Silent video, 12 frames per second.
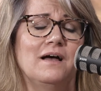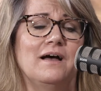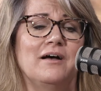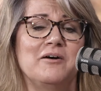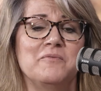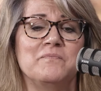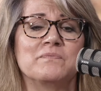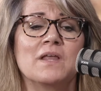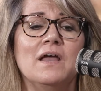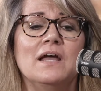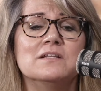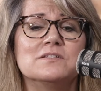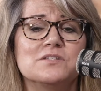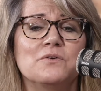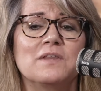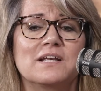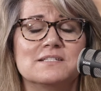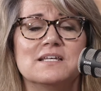And so,
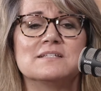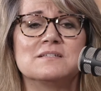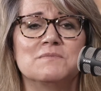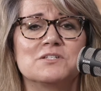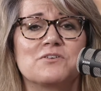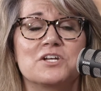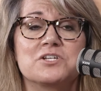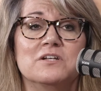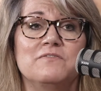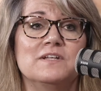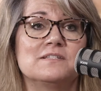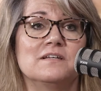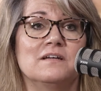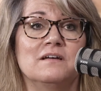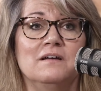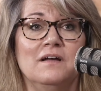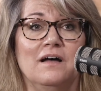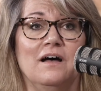like I say, some discretion. If it's
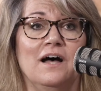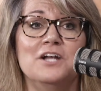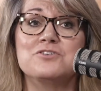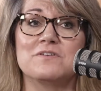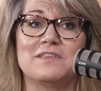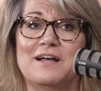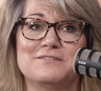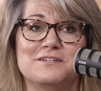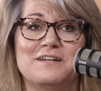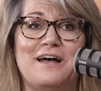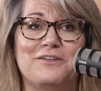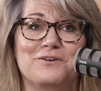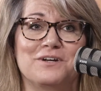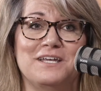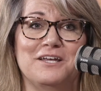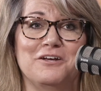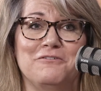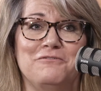a $100,000
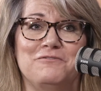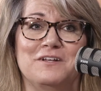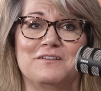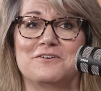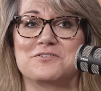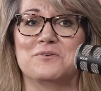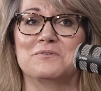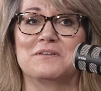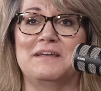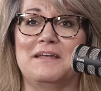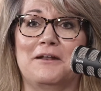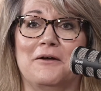gift and there's only,